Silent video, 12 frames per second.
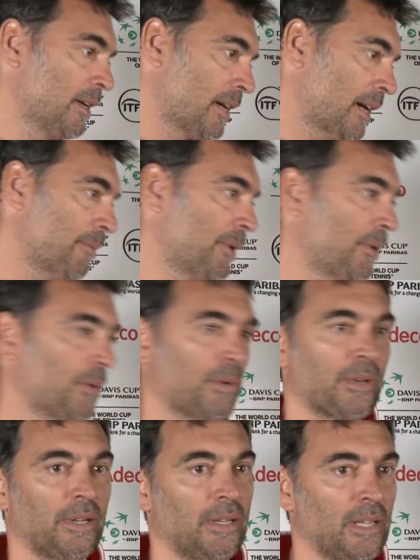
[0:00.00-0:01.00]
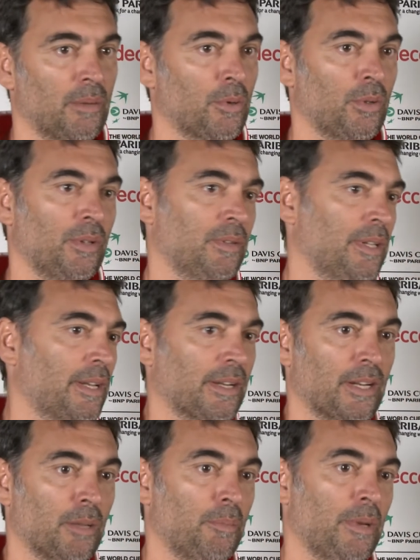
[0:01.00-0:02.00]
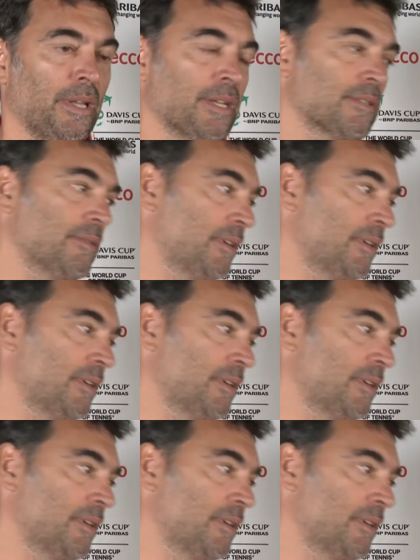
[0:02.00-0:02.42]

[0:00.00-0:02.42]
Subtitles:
Cameron Norrie and Liam Brody, they are great players.